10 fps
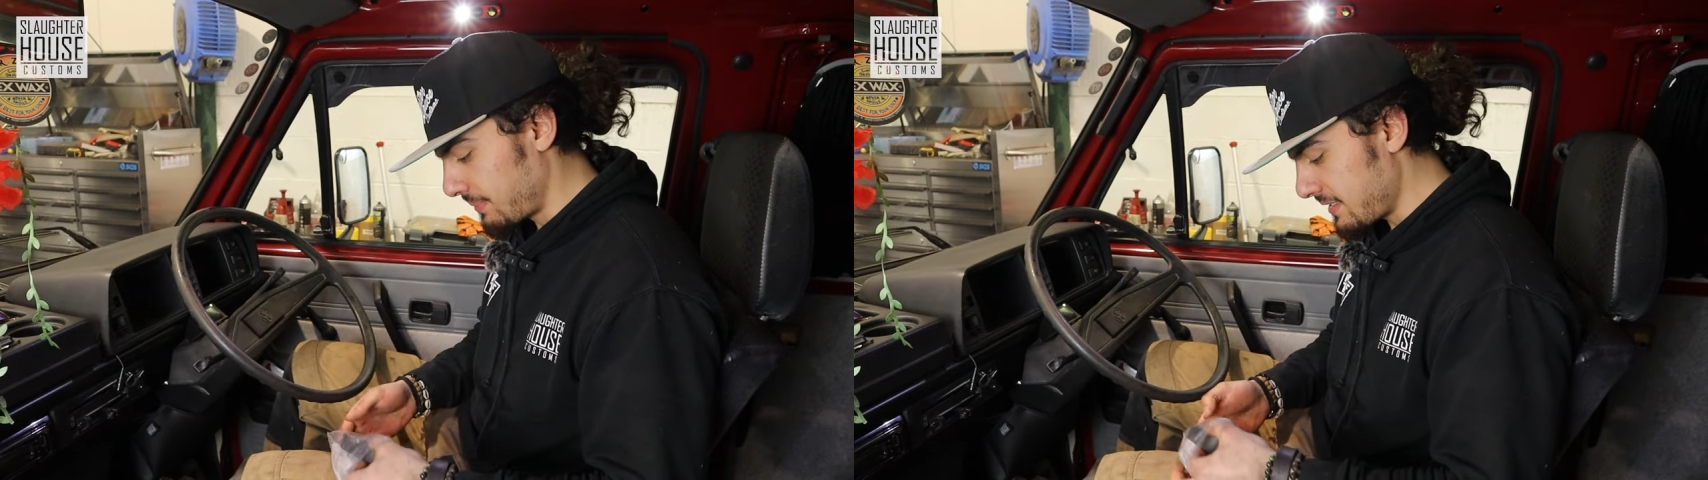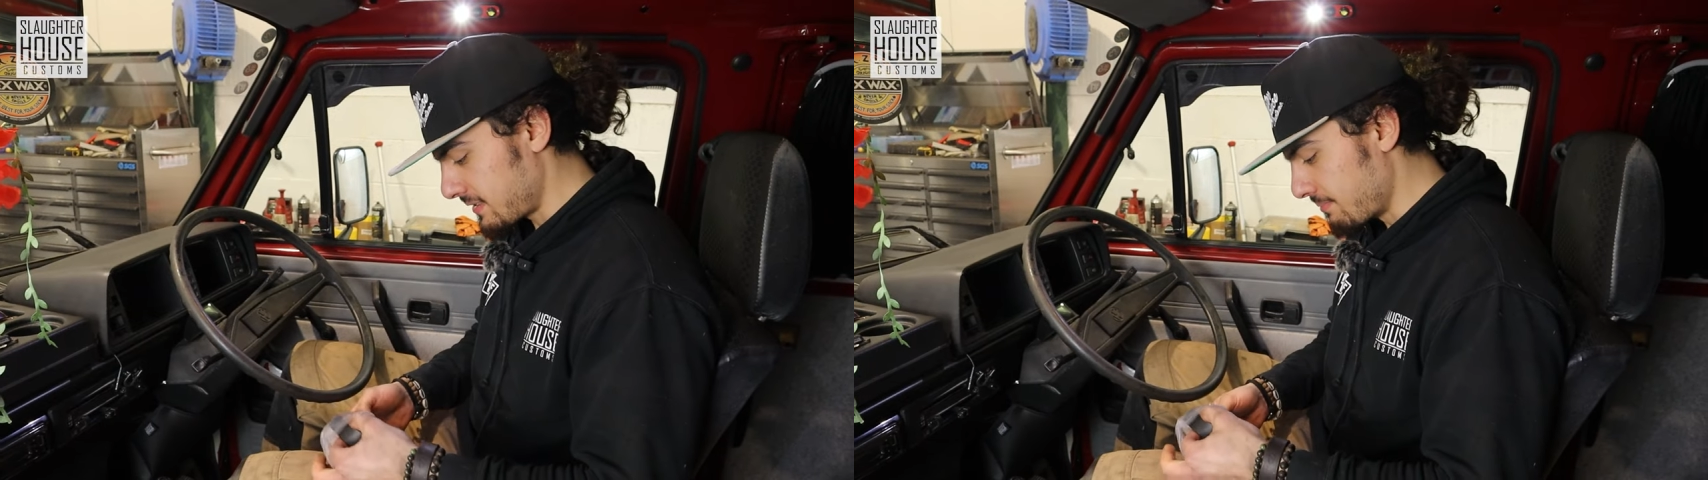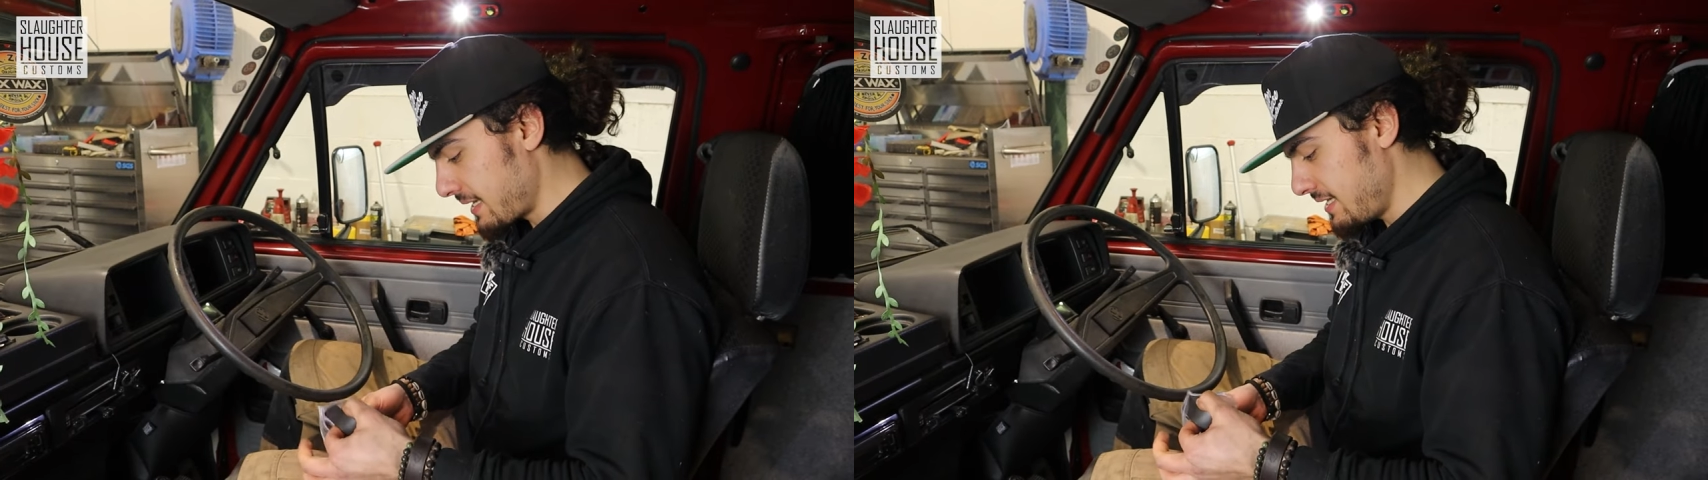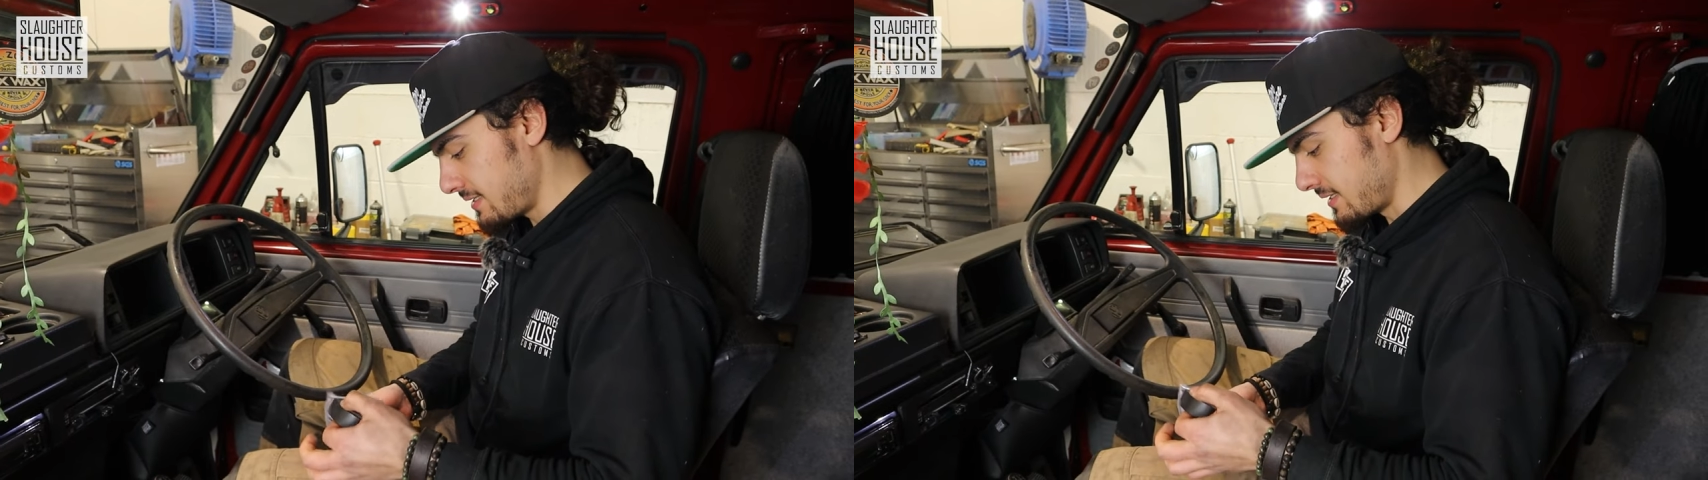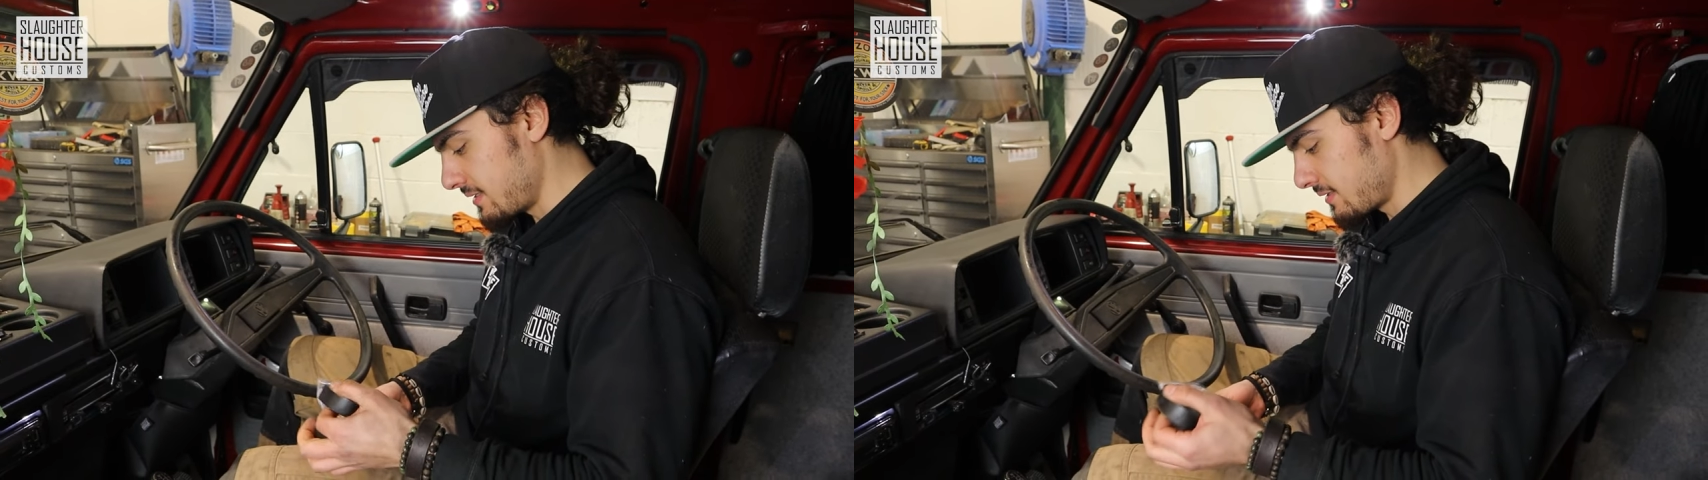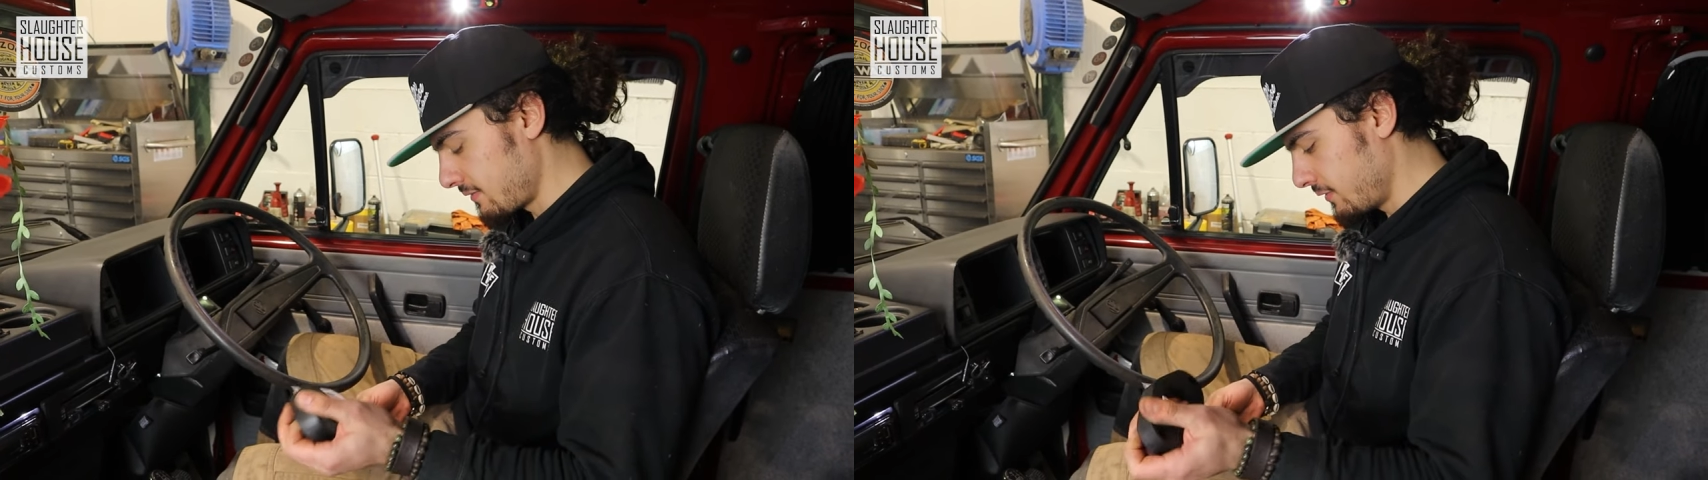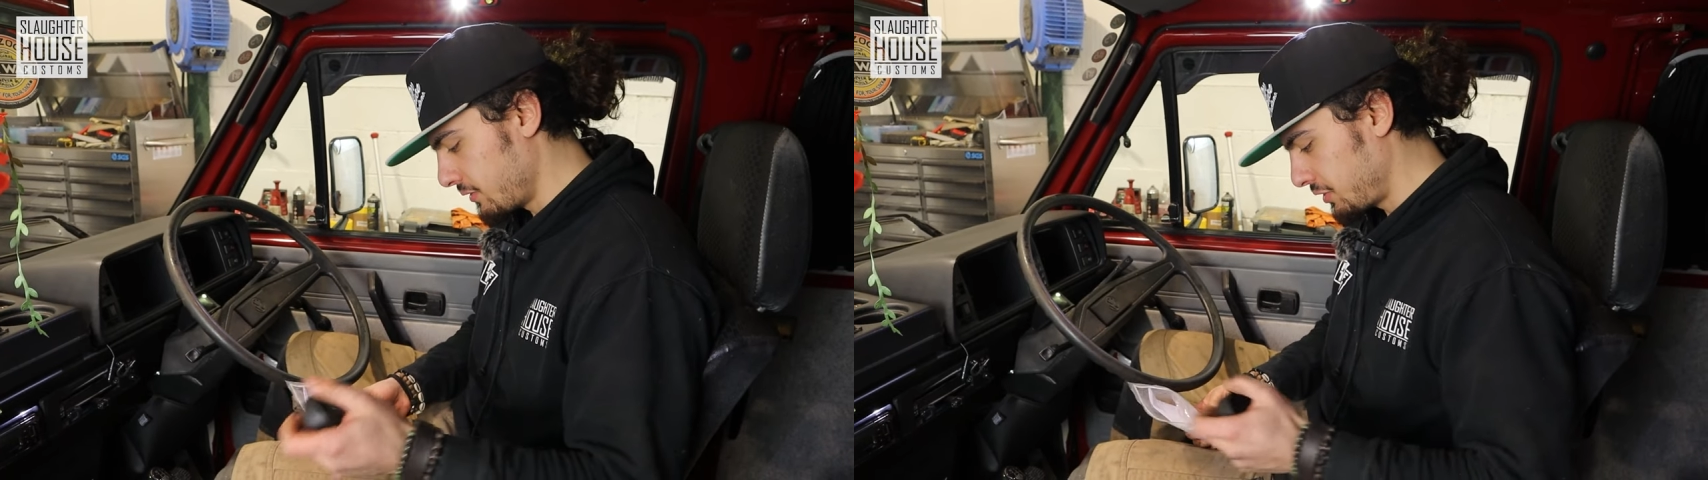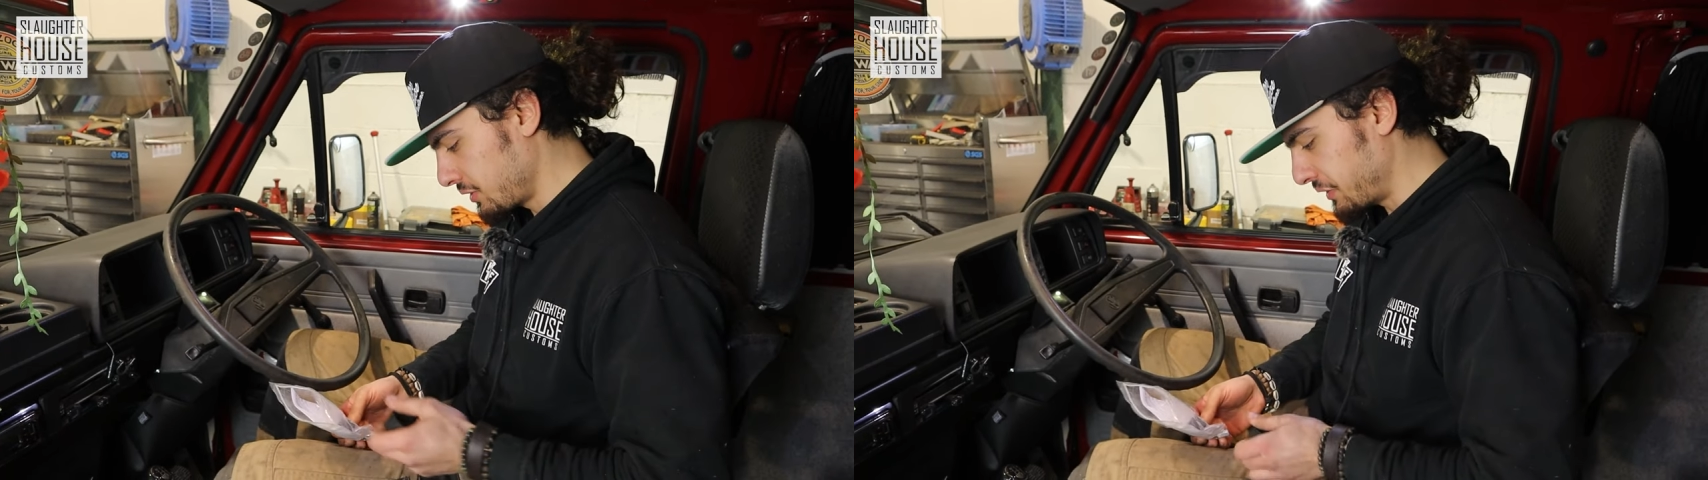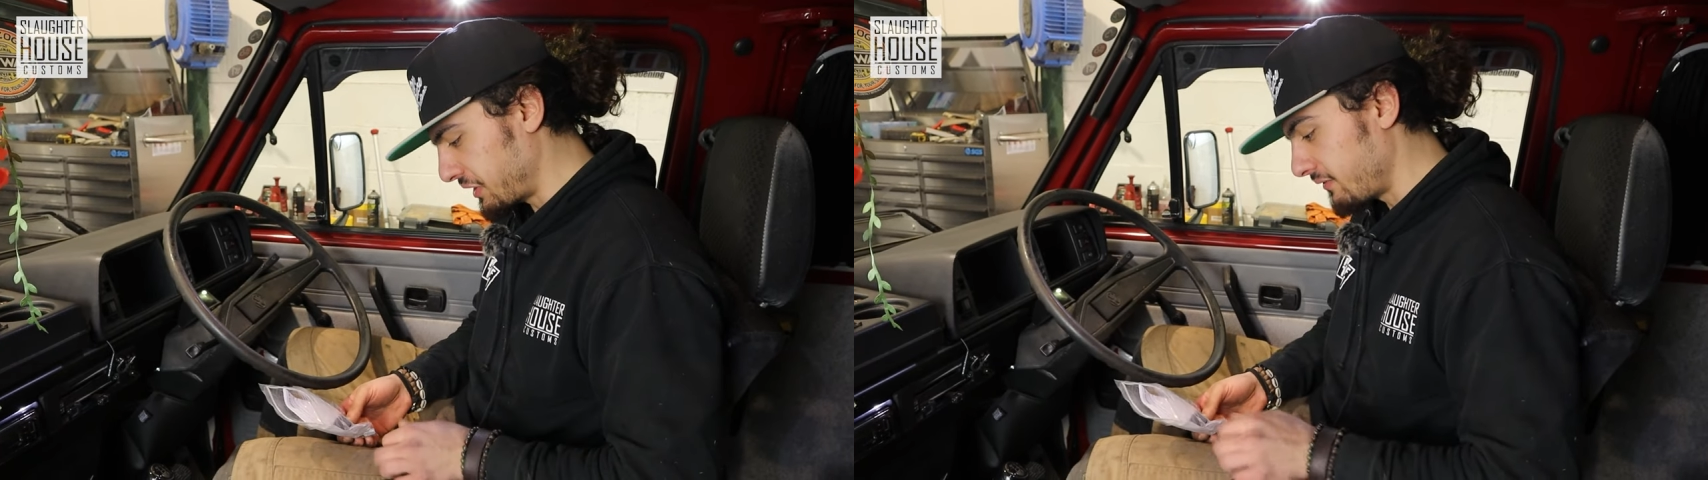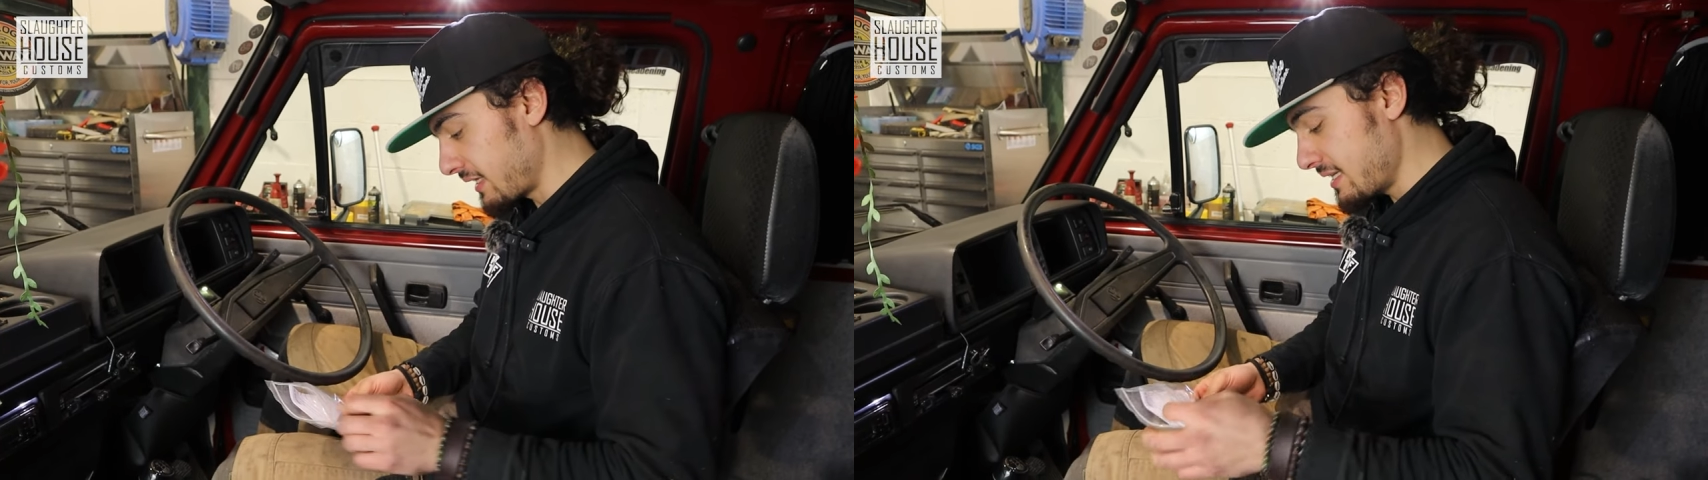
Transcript: bits and pieces for your short shift.